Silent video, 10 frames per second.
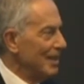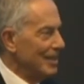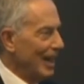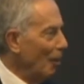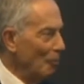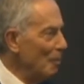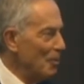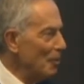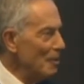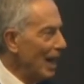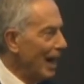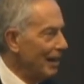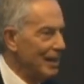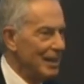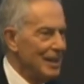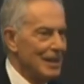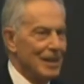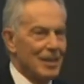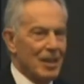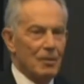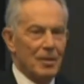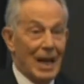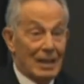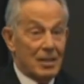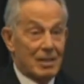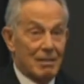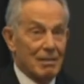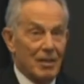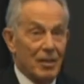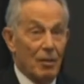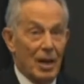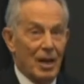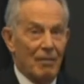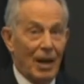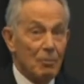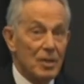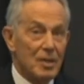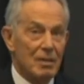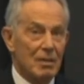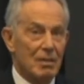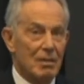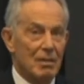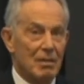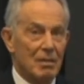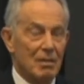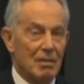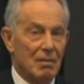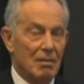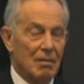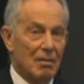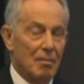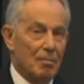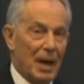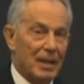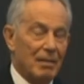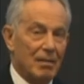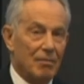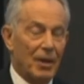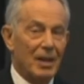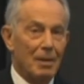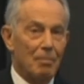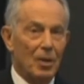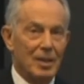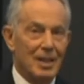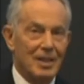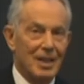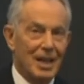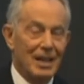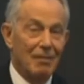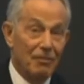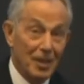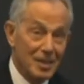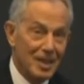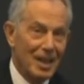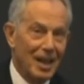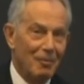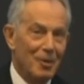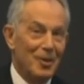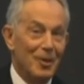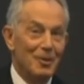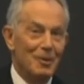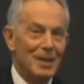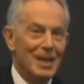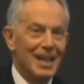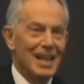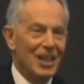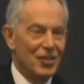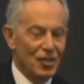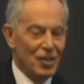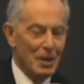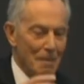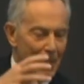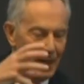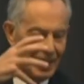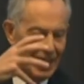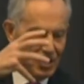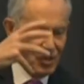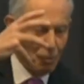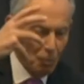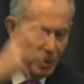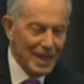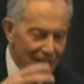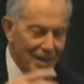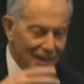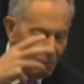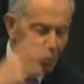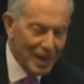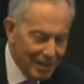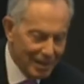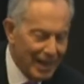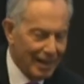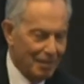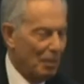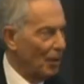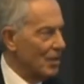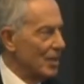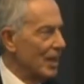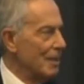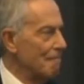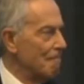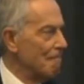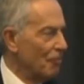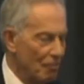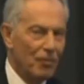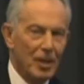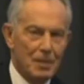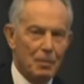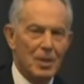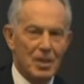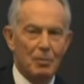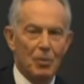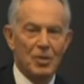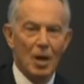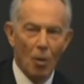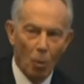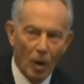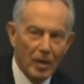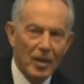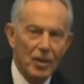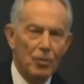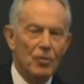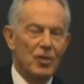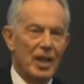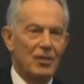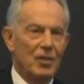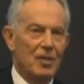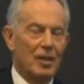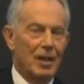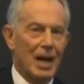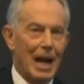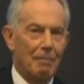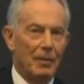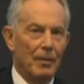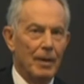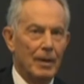to help them through that. So that's, you know, if I was back in frontline politics today, the first thing I would do is just get us to rethink policy from first principles. What are the huge changes that are going to happen